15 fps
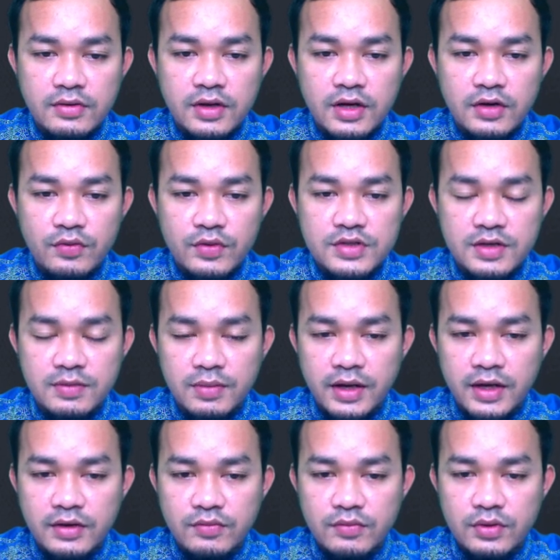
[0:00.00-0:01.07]
Okay, we set
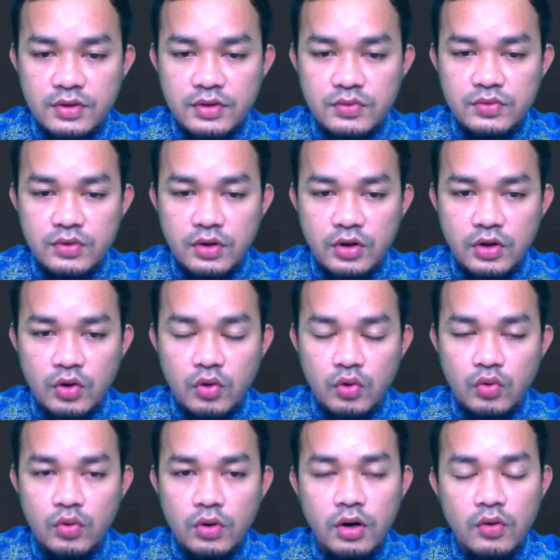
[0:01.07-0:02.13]
blank, we do not
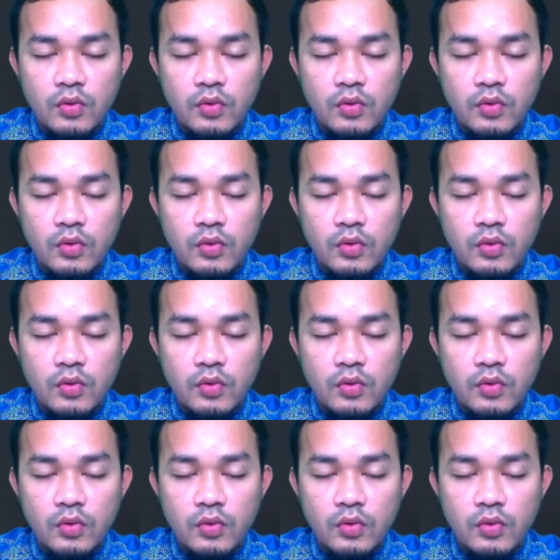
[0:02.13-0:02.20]
know